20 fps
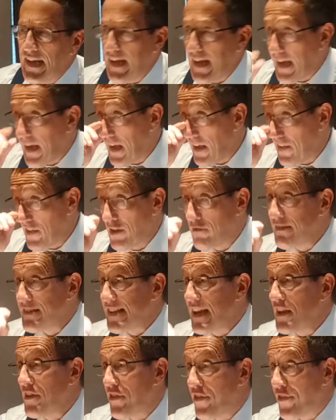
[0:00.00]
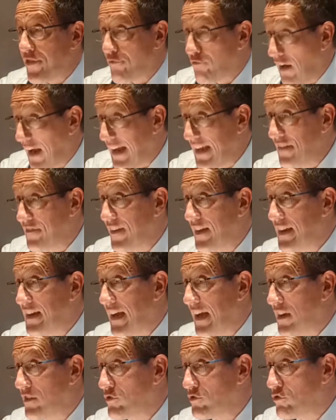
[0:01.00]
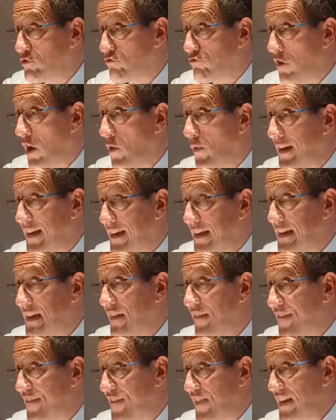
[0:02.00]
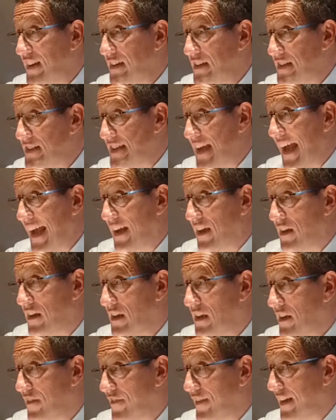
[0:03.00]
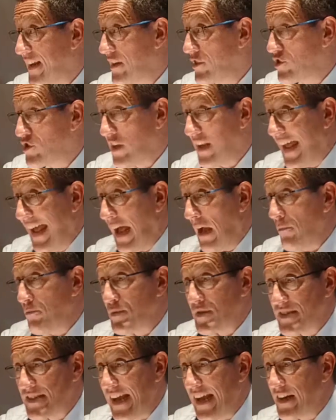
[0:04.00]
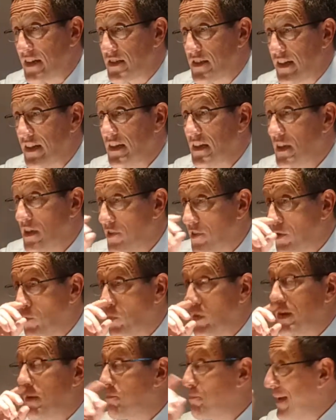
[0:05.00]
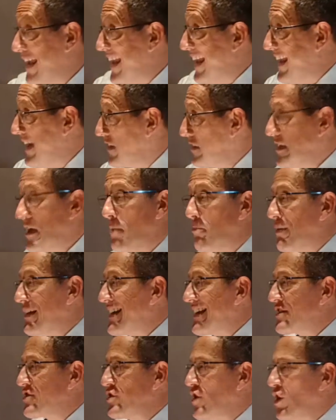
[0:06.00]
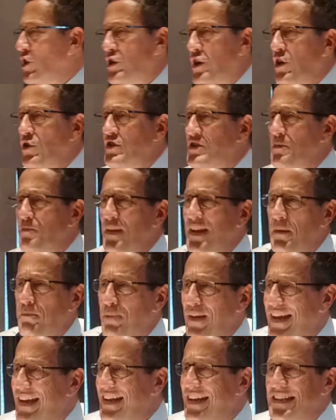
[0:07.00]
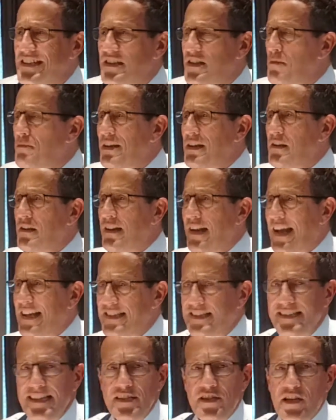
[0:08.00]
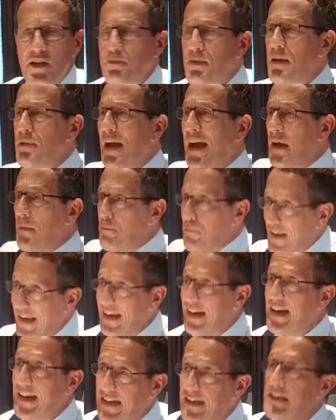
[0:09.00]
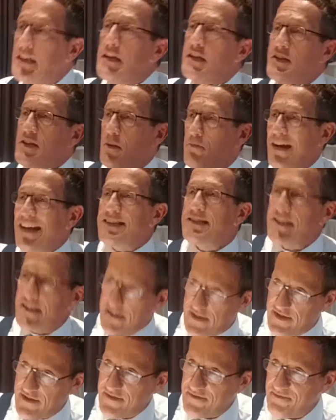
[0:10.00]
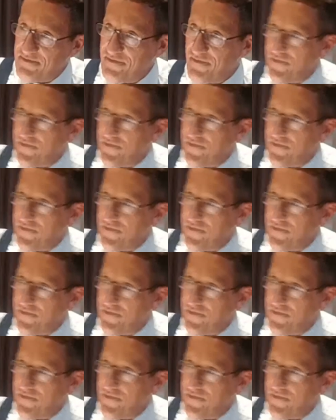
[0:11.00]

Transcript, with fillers: uh, there is a thriving and growing fintech financial app sector that will appeal, but it's not going to be appealing to the middle classes, it's going to be appealing to the masses.